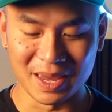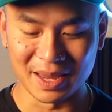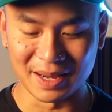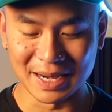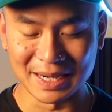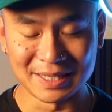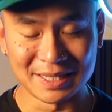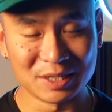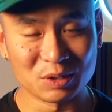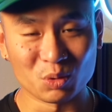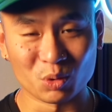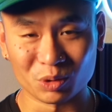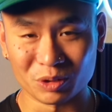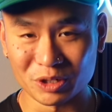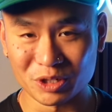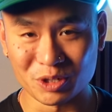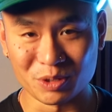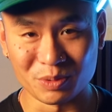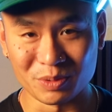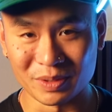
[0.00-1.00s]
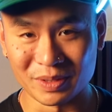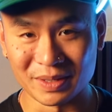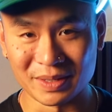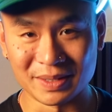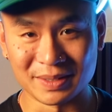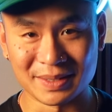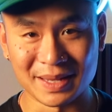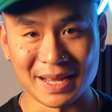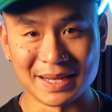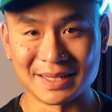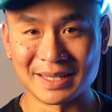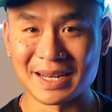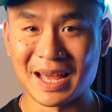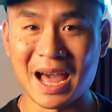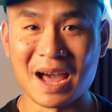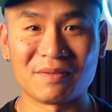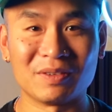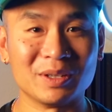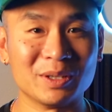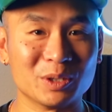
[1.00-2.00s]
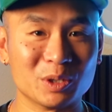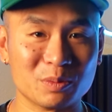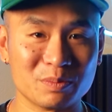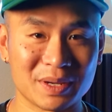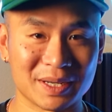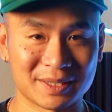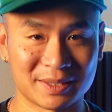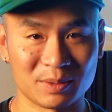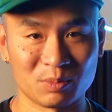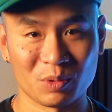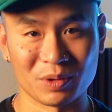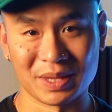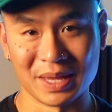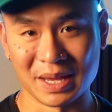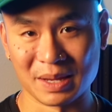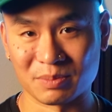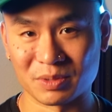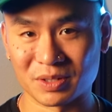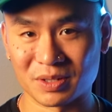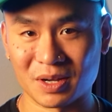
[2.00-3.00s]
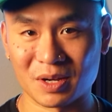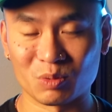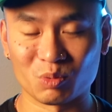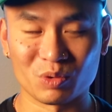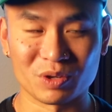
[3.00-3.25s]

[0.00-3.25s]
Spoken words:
I did order two of these. I did have a little mix up with Amazon,